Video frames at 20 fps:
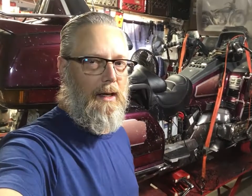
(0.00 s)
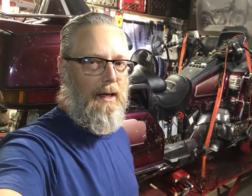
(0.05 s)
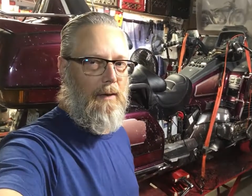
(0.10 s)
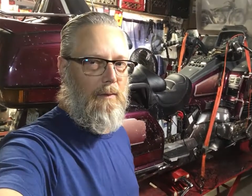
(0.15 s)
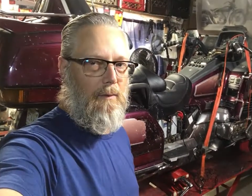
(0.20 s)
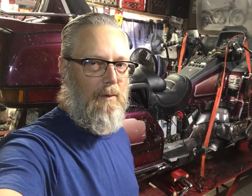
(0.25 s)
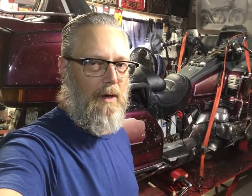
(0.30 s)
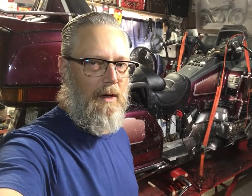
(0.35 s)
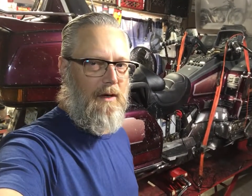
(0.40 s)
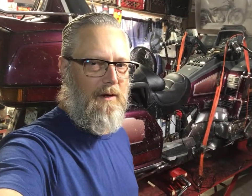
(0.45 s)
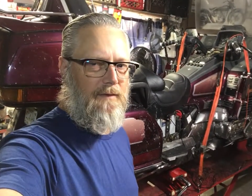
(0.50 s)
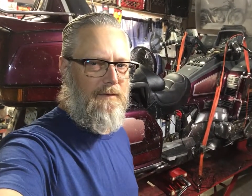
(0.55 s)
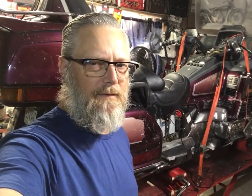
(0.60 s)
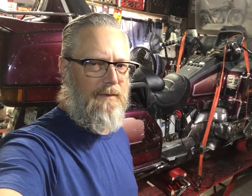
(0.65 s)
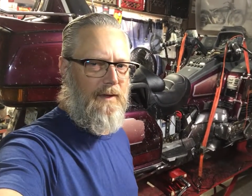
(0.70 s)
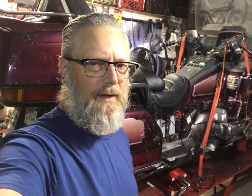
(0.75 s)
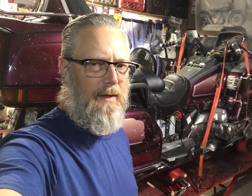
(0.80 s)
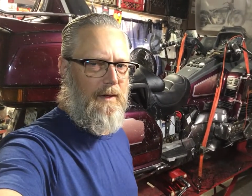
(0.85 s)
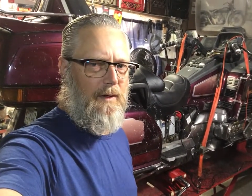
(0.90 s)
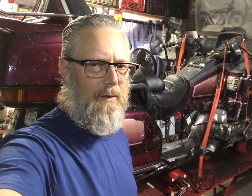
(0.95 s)
rough,
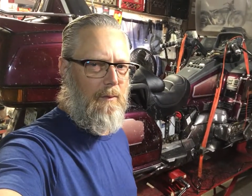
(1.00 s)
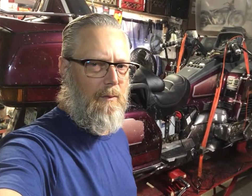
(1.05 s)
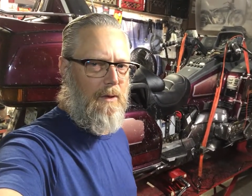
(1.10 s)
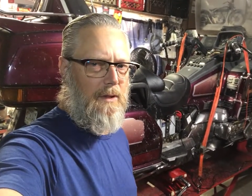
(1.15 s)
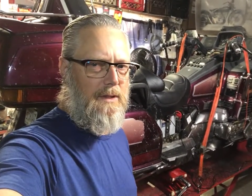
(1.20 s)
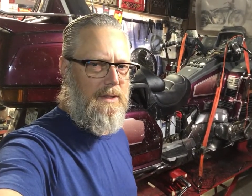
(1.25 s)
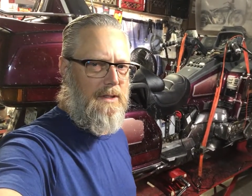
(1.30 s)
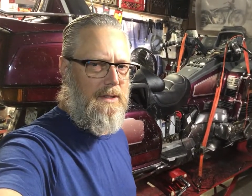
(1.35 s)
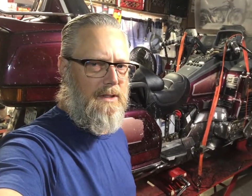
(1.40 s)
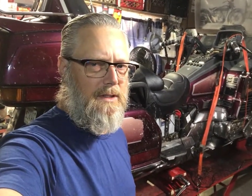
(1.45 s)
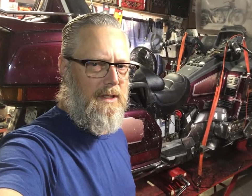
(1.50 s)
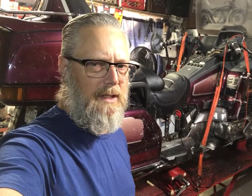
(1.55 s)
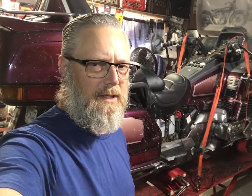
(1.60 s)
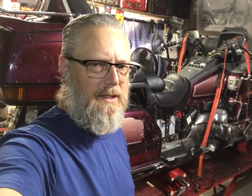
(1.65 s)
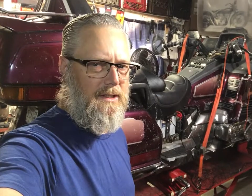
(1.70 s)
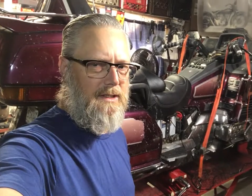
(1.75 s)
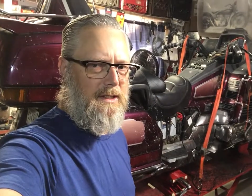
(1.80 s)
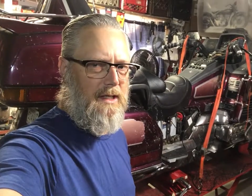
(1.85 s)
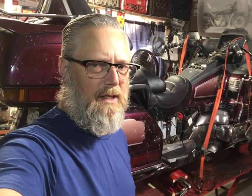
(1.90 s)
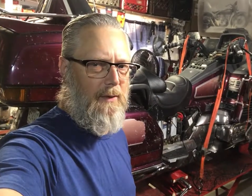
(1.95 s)
and it wouldn't
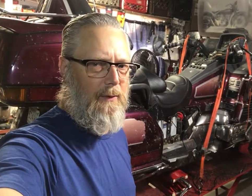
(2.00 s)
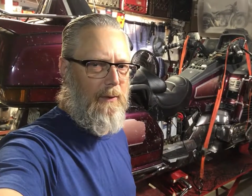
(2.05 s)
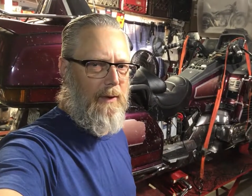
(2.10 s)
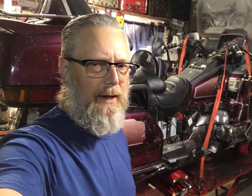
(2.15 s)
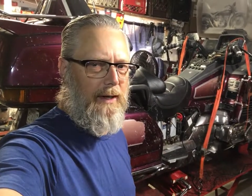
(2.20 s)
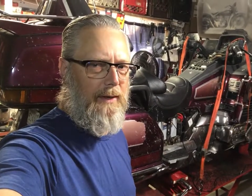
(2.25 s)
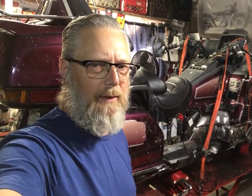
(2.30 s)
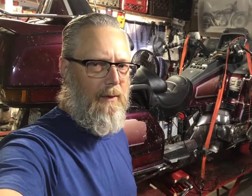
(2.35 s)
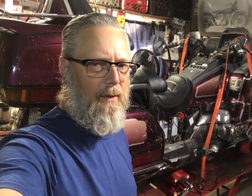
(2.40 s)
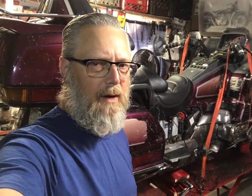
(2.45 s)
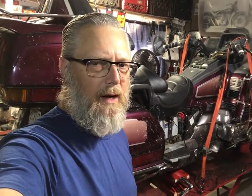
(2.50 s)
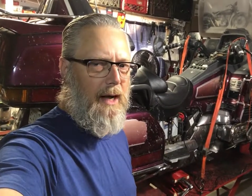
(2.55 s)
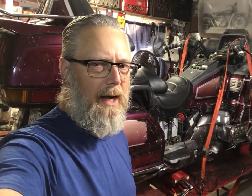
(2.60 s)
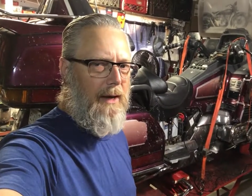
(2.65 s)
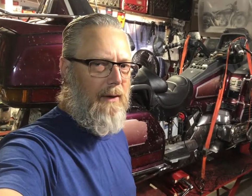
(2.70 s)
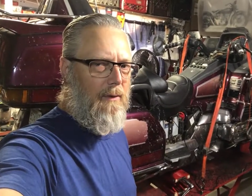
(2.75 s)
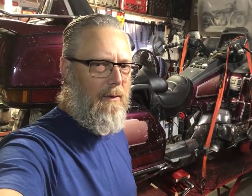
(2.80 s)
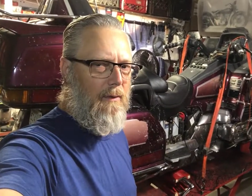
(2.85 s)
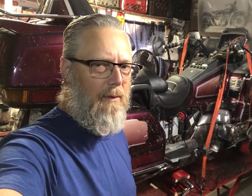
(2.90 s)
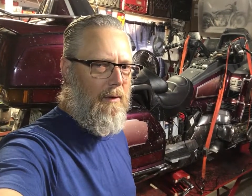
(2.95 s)
accelerate or
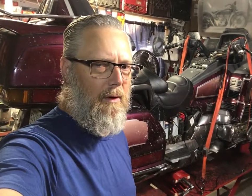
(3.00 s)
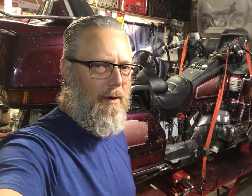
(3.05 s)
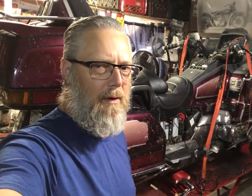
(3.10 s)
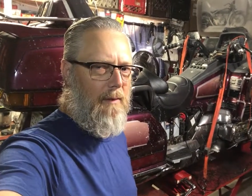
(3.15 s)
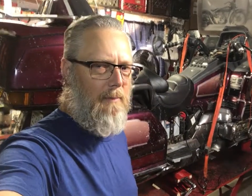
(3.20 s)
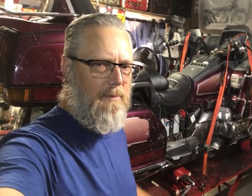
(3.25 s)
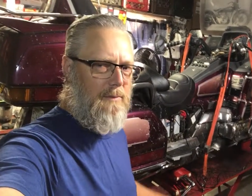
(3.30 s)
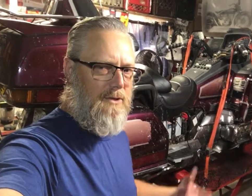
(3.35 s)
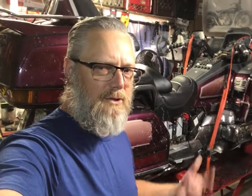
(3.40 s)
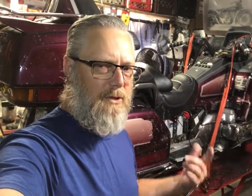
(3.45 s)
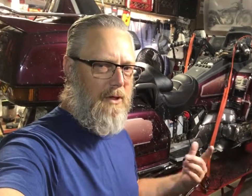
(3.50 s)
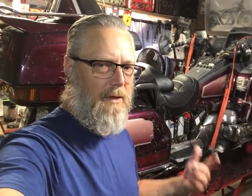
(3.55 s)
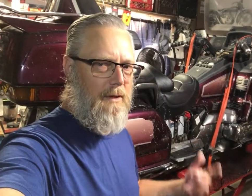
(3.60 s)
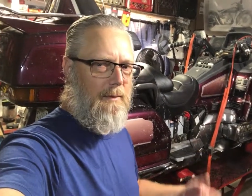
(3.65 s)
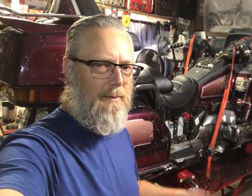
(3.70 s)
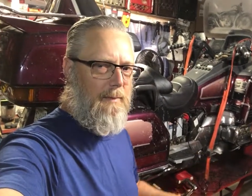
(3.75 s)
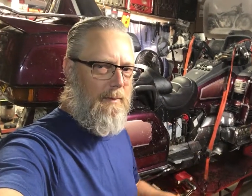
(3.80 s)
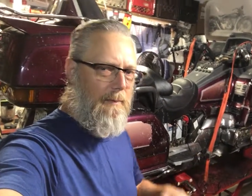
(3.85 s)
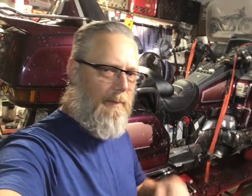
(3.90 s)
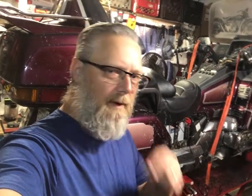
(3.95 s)
idle or start
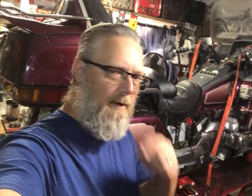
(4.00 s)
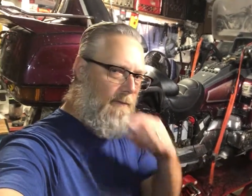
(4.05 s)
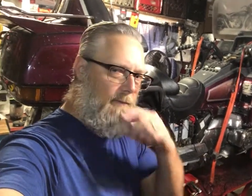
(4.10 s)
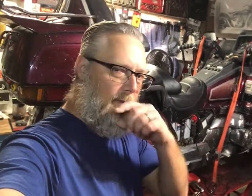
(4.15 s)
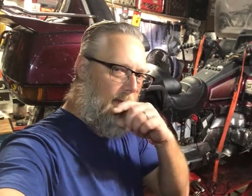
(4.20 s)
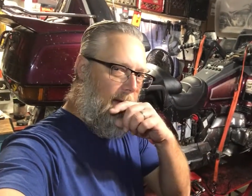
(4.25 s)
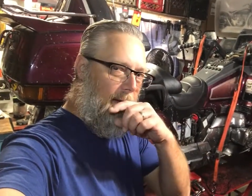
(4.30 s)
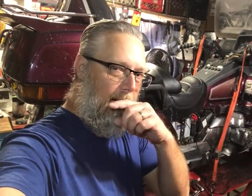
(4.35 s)
up above